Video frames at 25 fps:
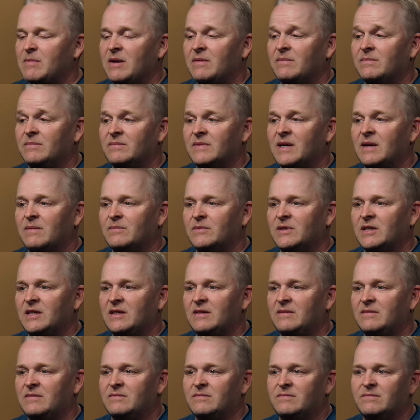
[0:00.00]
I'm
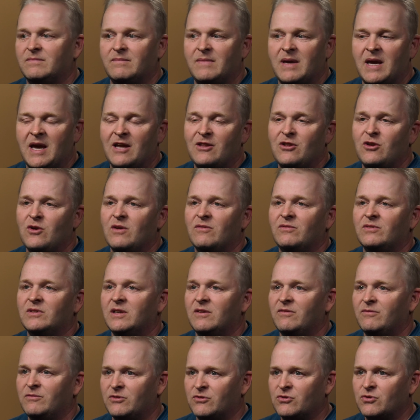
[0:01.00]
like, man, you have
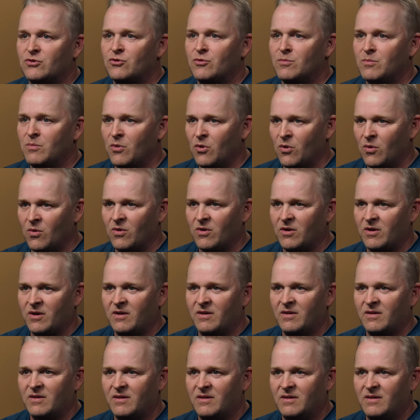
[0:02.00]
lived through
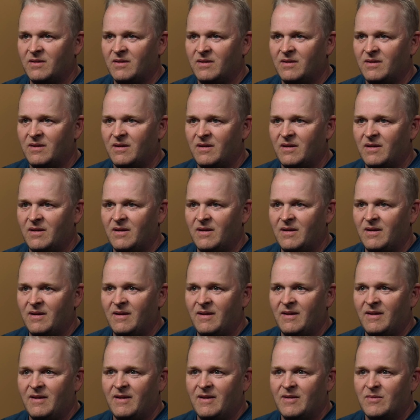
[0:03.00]
more
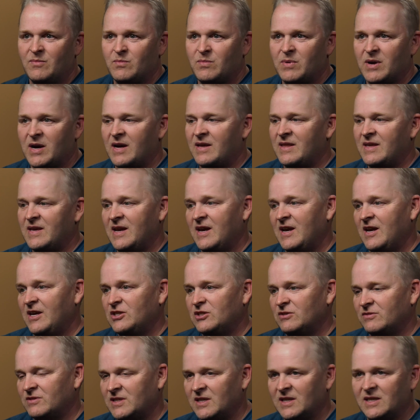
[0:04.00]
by the
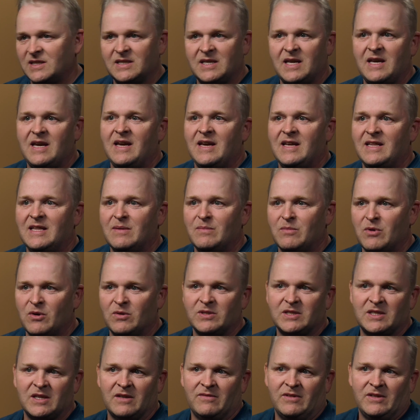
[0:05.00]
age of 16 than
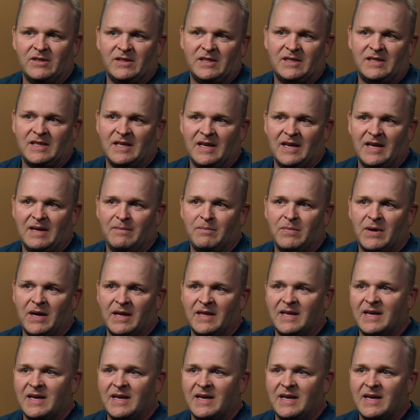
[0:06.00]
most of us did by